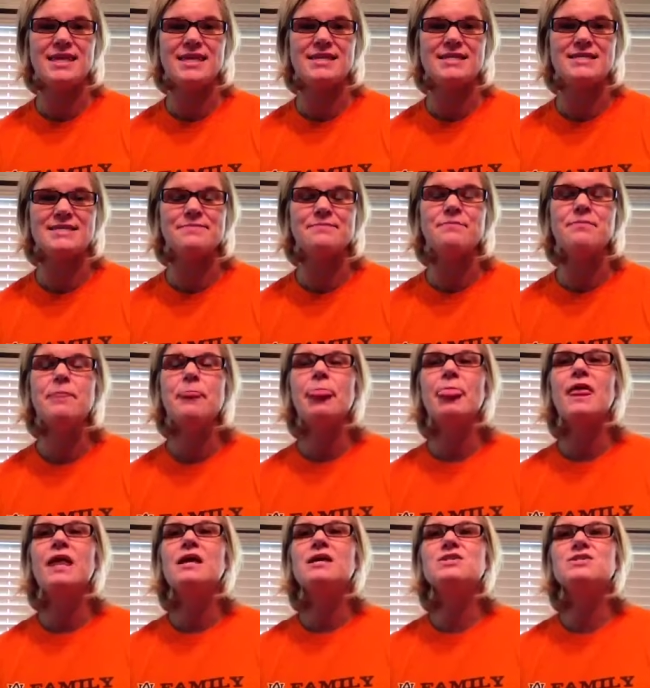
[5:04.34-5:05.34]
this.
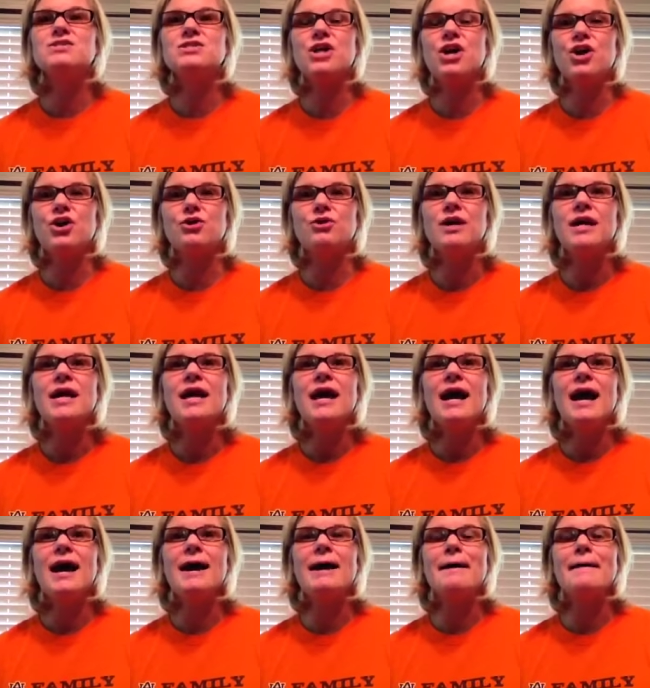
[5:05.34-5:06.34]
So,
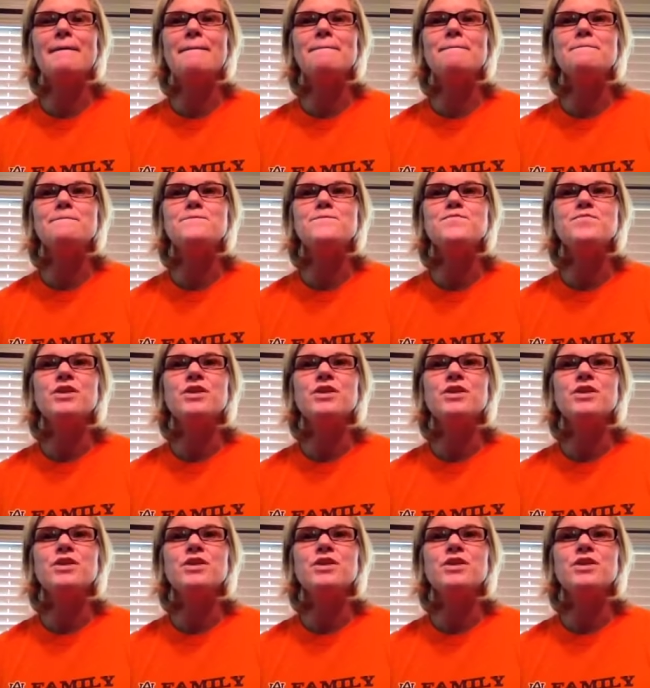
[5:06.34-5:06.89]
um,